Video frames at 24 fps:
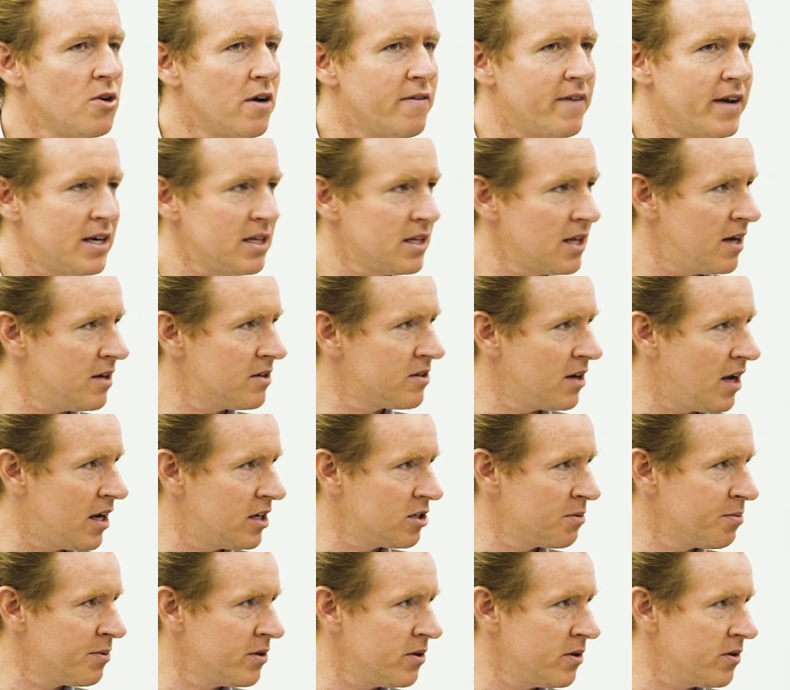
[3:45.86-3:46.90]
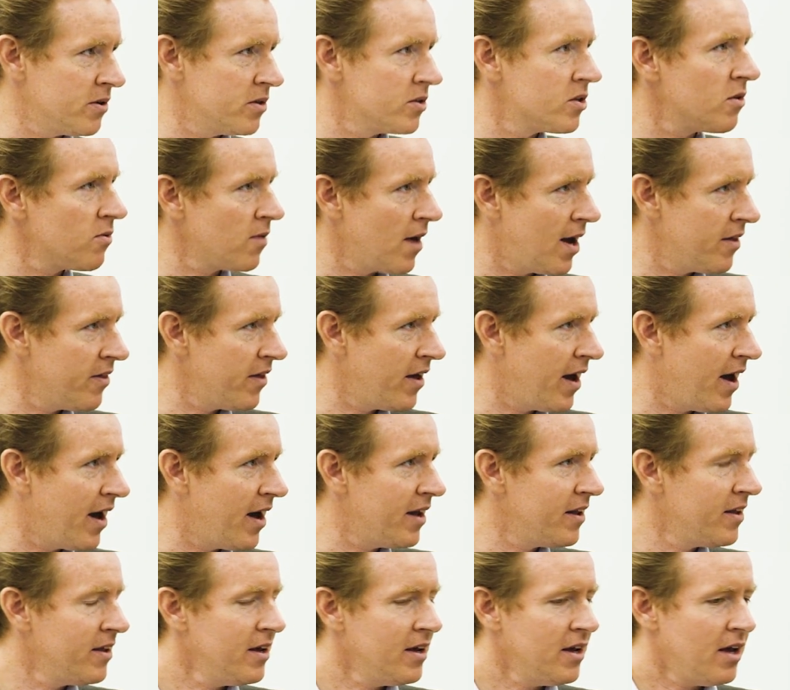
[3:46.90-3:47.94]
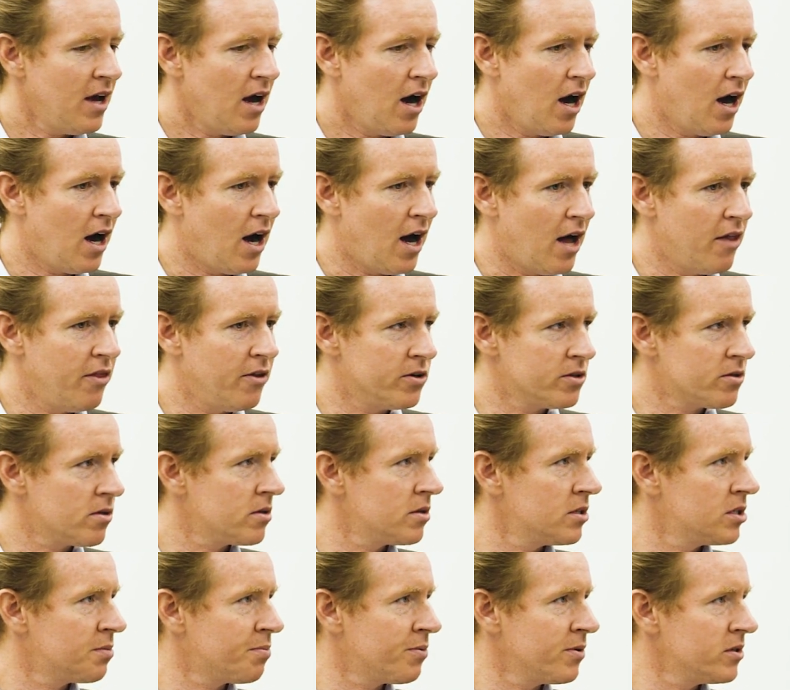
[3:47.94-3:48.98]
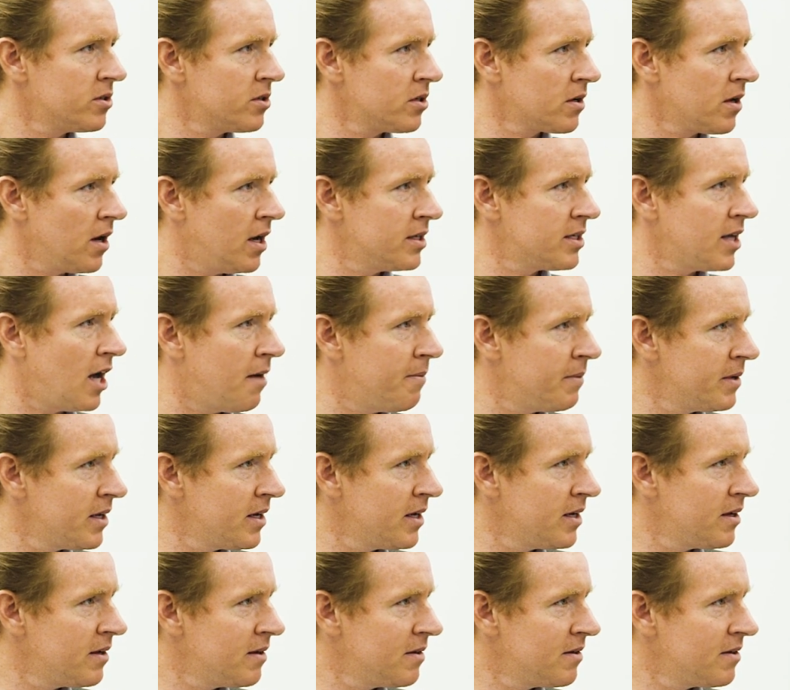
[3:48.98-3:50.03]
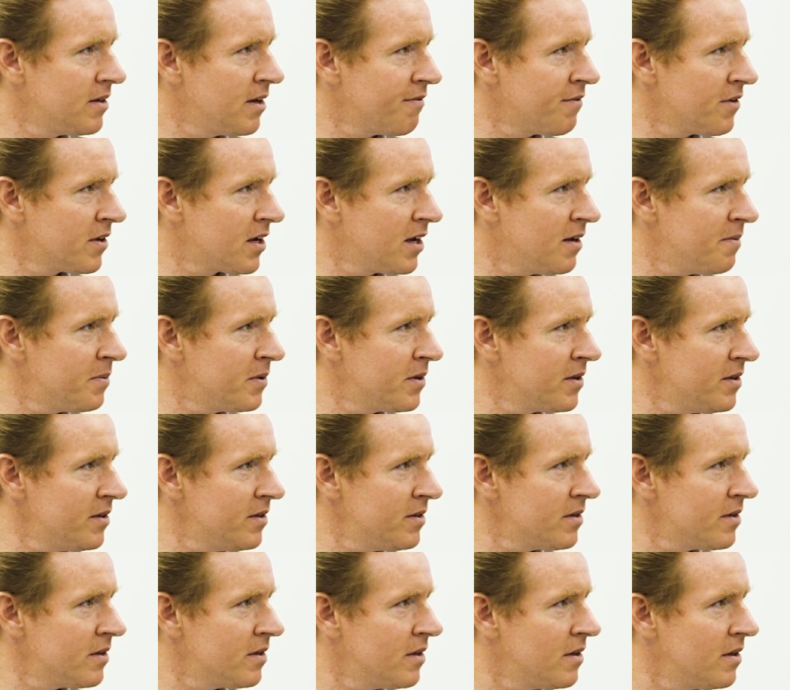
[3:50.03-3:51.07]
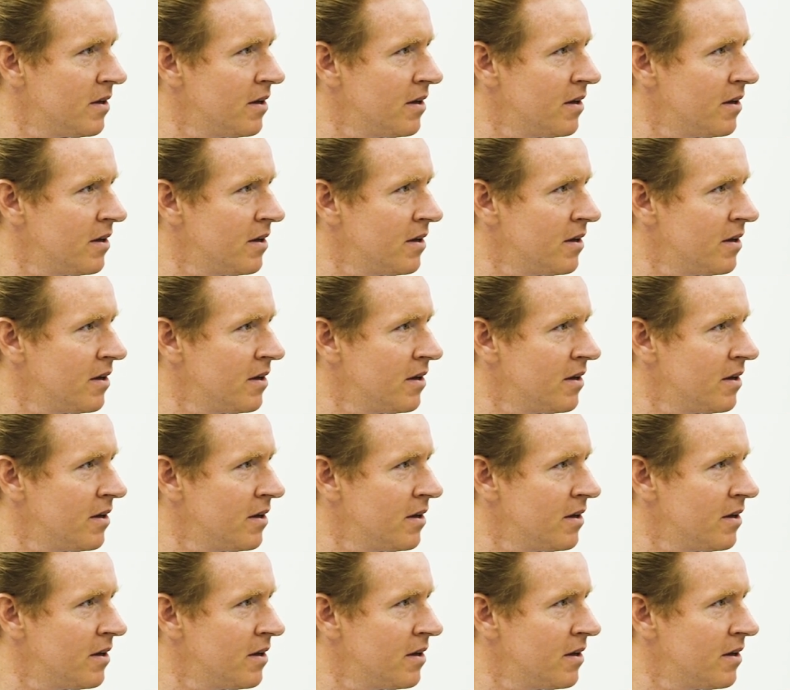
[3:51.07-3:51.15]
you have eight thousand entrepreneurs yep. around that, uh, and those are dispersed across how many different companies?